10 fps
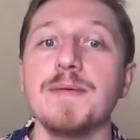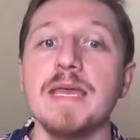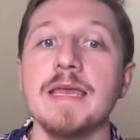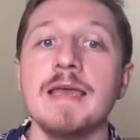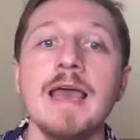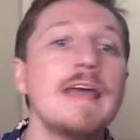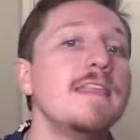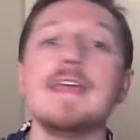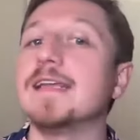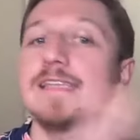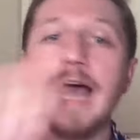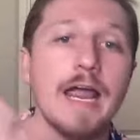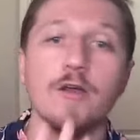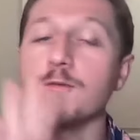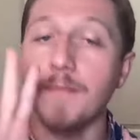be the
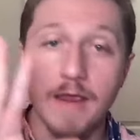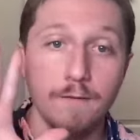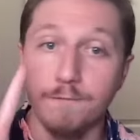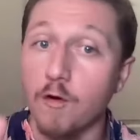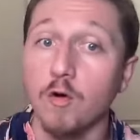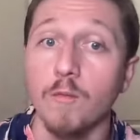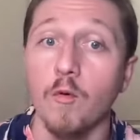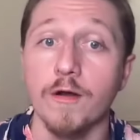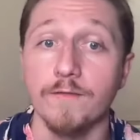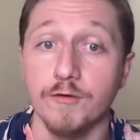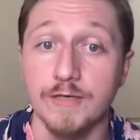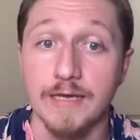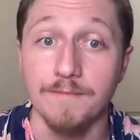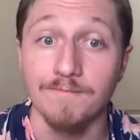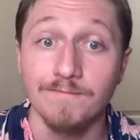entire main focal point of your
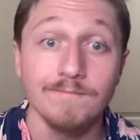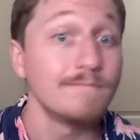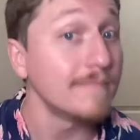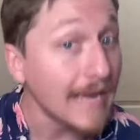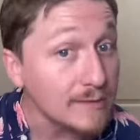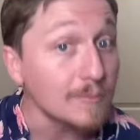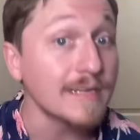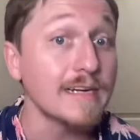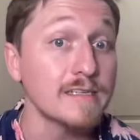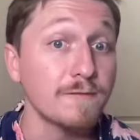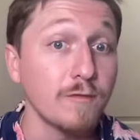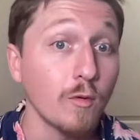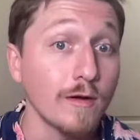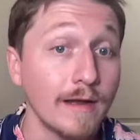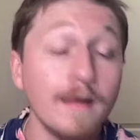team. And that's what it is in
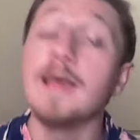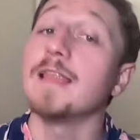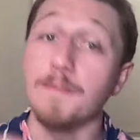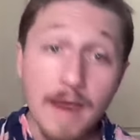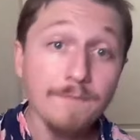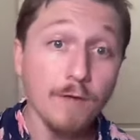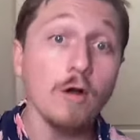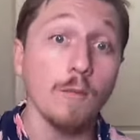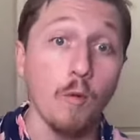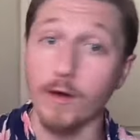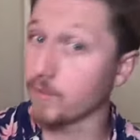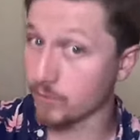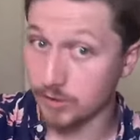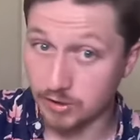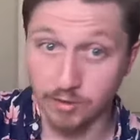Florida. The main focal point,
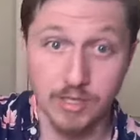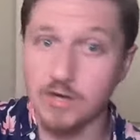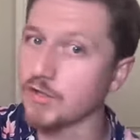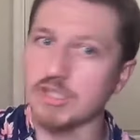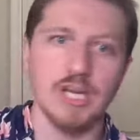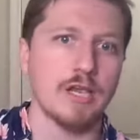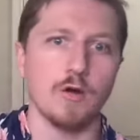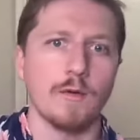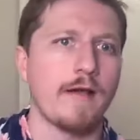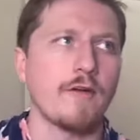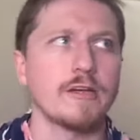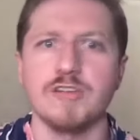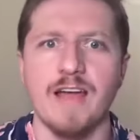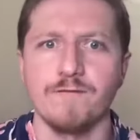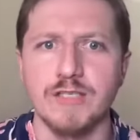or the turkey, or the chicken, or whatever else
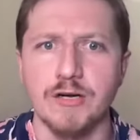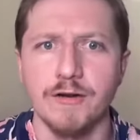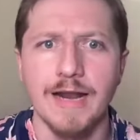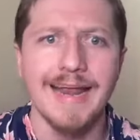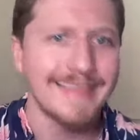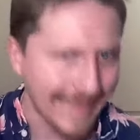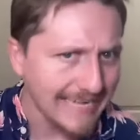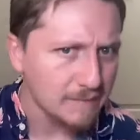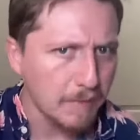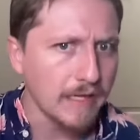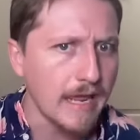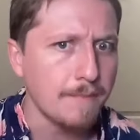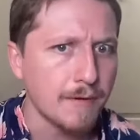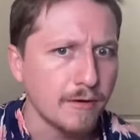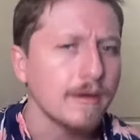you're having for dinner tonight, that's Billy
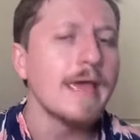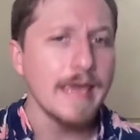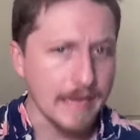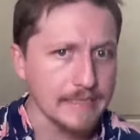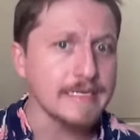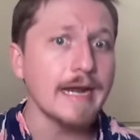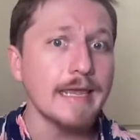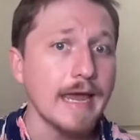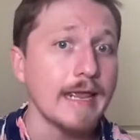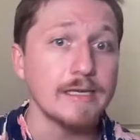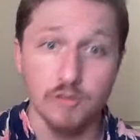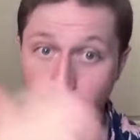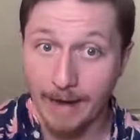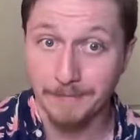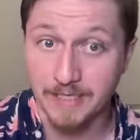Napier. He's got to get his
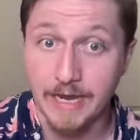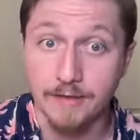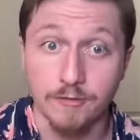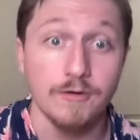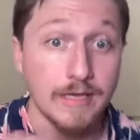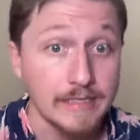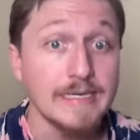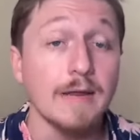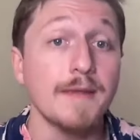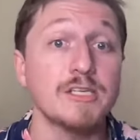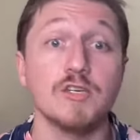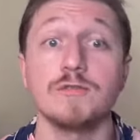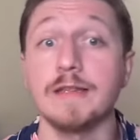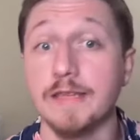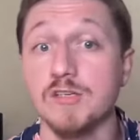crap together. He's got to make
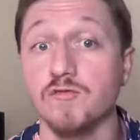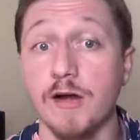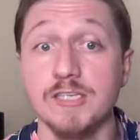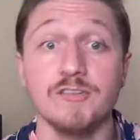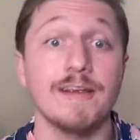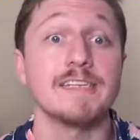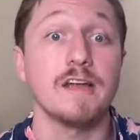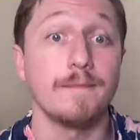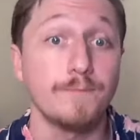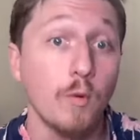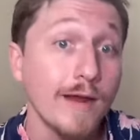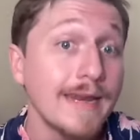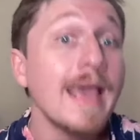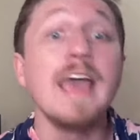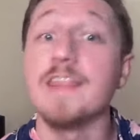sure that this roster is on
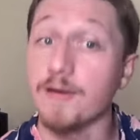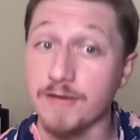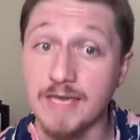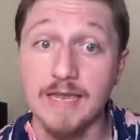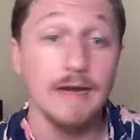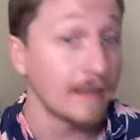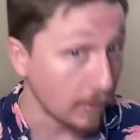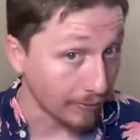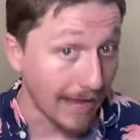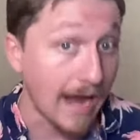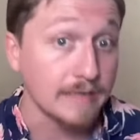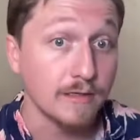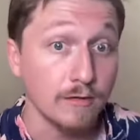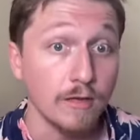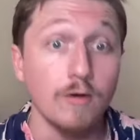point. They're keen, they're locked,
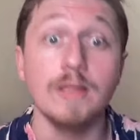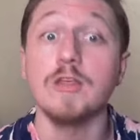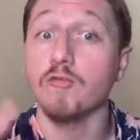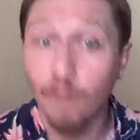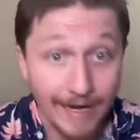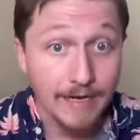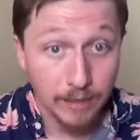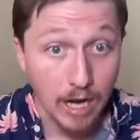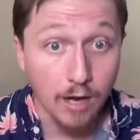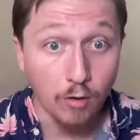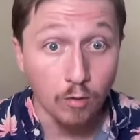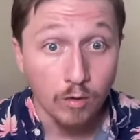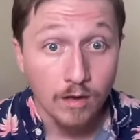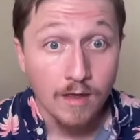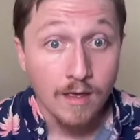they're loaded, they're ready to go.
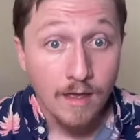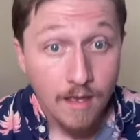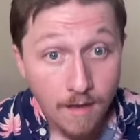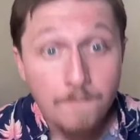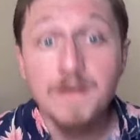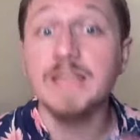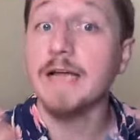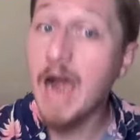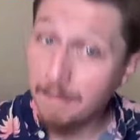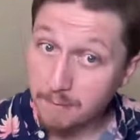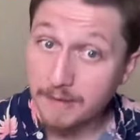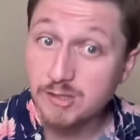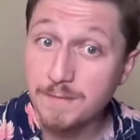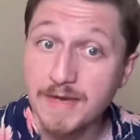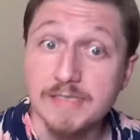But the
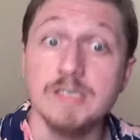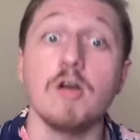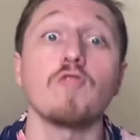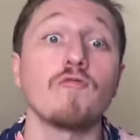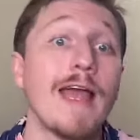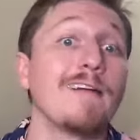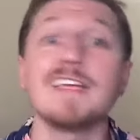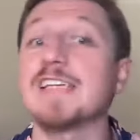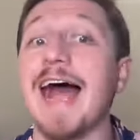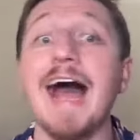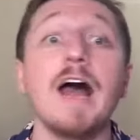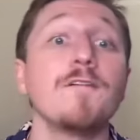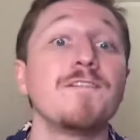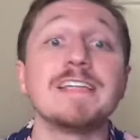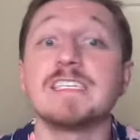complementary pieces around his
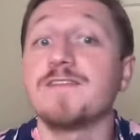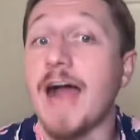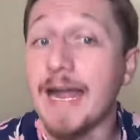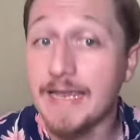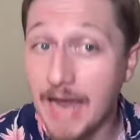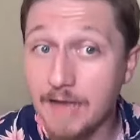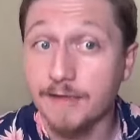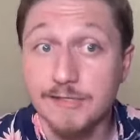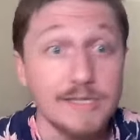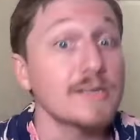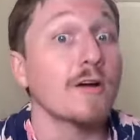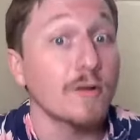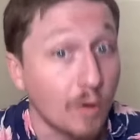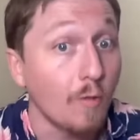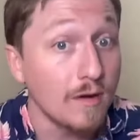offensive ideologies are
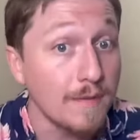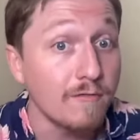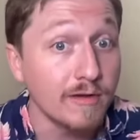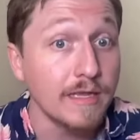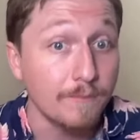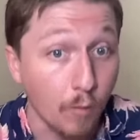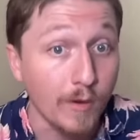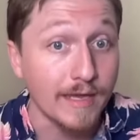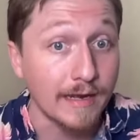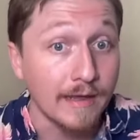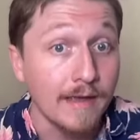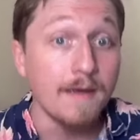going to be really poignant.